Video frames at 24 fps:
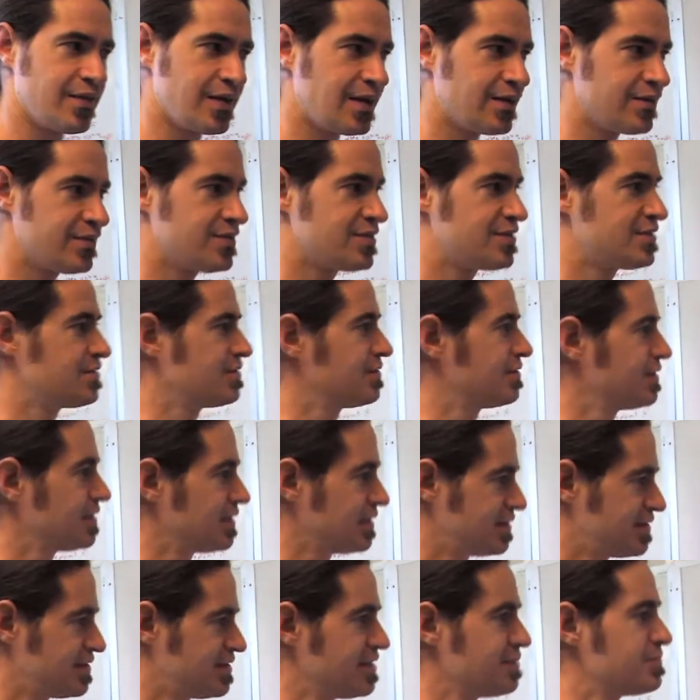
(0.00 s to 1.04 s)

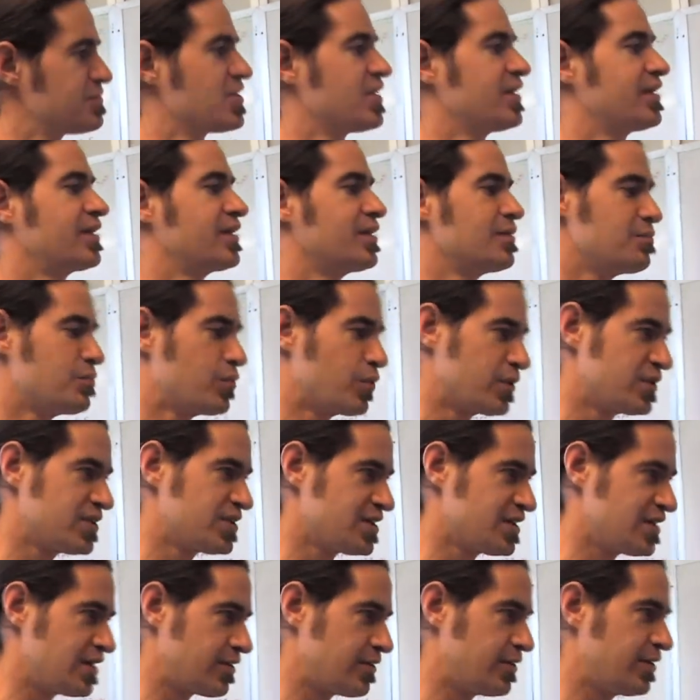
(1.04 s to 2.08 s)
It seems like an important
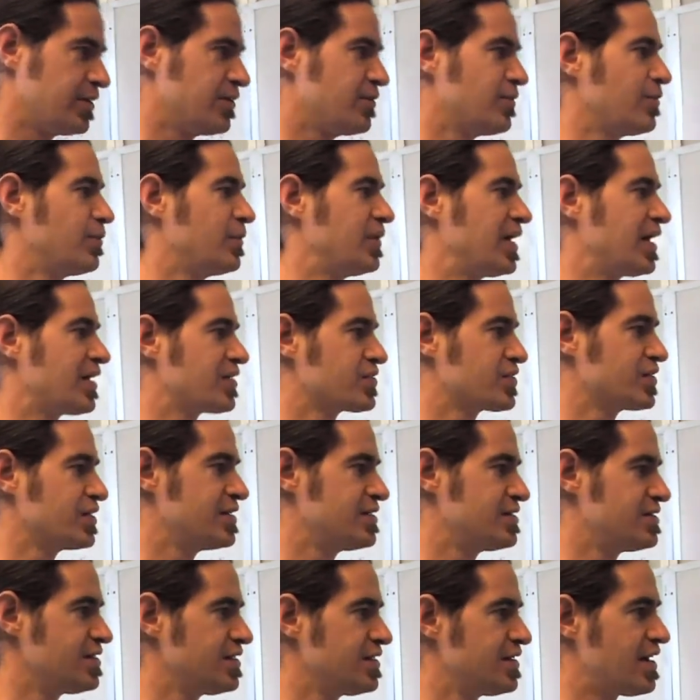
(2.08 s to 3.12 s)
scenario. We
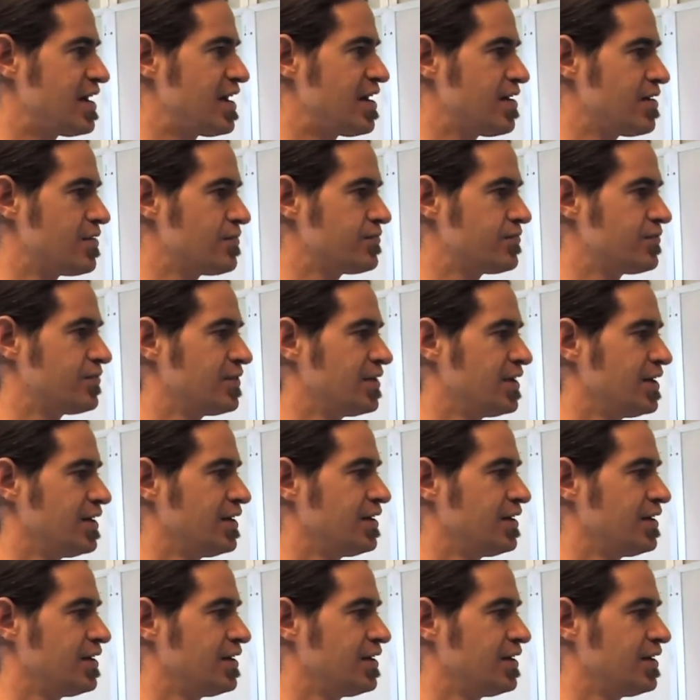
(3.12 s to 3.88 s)
actually did have